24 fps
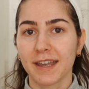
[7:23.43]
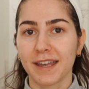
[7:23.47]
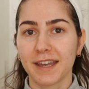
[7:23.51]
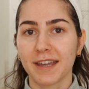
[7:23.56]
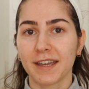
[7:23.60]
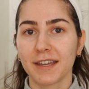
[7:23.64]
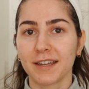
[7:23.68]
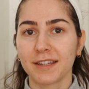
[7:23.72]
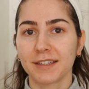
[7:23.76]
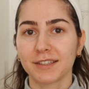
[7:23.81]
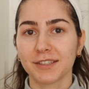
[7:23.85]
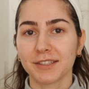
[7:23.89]

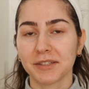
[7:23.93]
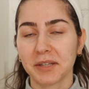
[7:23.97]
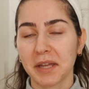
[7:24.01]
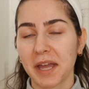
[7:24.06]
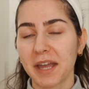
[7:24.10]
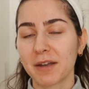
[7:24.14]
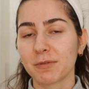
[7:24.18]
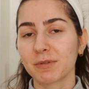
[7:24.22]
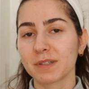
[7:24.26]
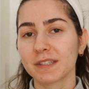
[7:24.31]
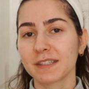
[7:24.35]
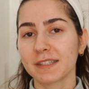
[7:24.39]
And
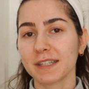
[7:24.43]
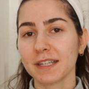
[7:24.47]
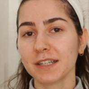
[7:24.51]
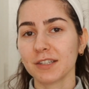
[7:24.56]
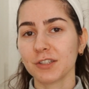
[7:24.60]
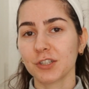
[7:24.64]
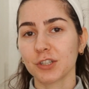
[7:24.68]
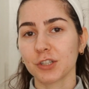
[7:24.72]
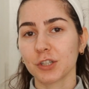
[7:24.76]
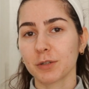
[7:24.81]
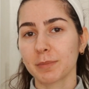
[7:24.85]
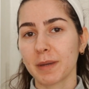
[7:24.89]
I would say
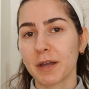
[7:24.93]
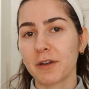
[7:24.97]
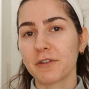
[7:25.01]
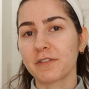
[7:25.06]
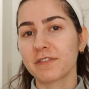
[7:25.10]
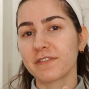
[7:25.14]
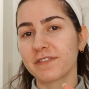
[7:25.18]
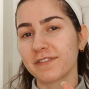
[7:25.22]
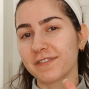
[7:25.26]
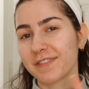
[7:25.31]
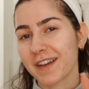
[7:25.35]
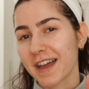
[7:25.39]
it took
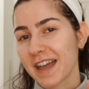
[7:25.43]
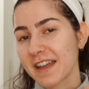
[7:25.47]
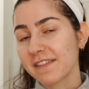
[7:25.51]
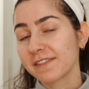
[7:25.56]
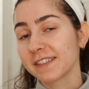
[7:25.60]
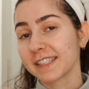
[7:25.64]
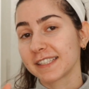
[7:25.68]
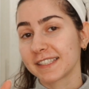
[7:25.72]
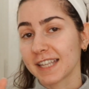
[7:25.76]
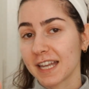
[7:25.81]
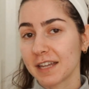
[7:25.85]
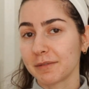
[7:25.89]
about
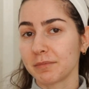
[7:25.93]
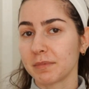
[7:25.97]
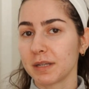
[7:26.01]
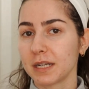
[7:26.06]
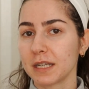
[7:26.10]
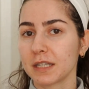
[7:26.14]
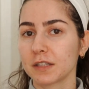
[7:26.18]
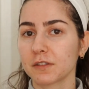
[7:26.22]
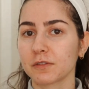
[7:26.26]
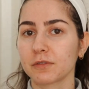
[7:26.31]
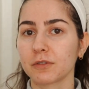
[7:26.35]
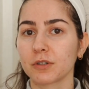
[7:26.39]
5 to 10
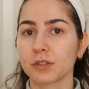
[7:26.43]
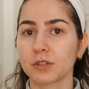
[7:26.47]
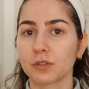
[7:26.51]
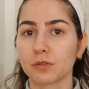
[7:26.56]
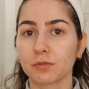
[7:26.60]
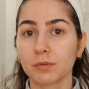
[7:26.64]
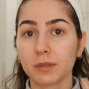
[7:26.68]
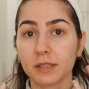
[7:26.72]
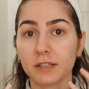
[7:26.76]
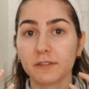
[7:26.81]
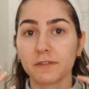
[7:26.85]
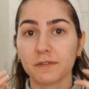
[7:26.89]
minutes for it
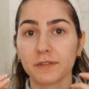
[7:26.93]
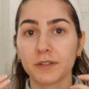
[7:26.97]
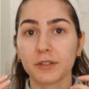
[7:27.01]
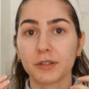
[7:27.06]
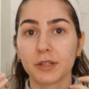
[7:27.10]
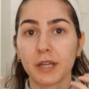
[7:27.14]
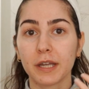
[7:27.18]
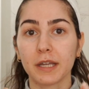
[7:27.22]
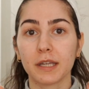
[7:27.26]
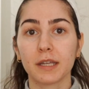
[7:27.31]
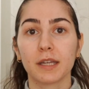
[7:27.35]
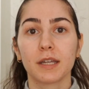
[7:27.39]
to really feel
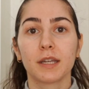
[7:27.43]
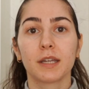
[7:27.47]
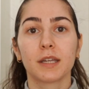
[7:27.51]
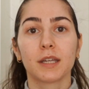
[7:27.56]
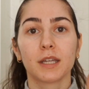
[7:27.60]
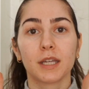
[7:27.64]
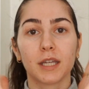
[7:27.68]
like